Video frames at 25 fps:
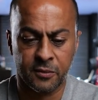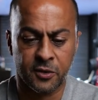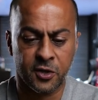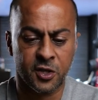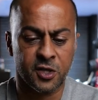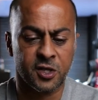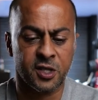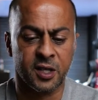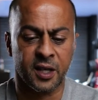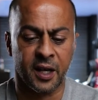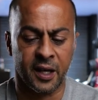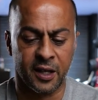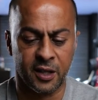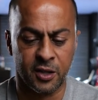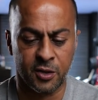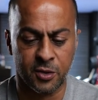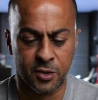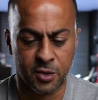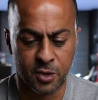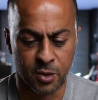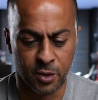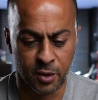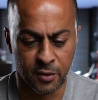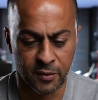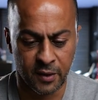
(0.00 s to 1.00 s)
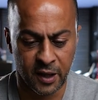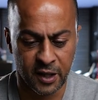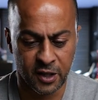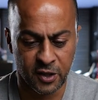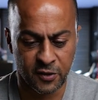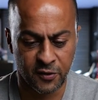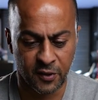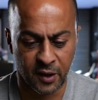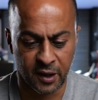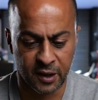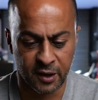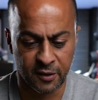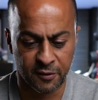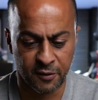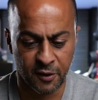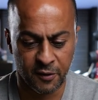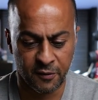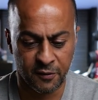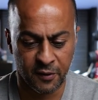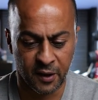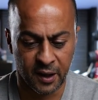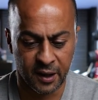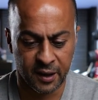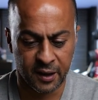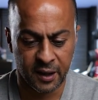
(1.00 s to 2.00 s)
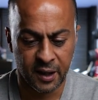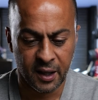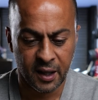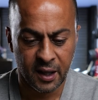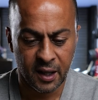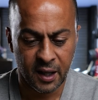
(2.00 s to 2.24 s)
just to get used to a rangefinder for fun.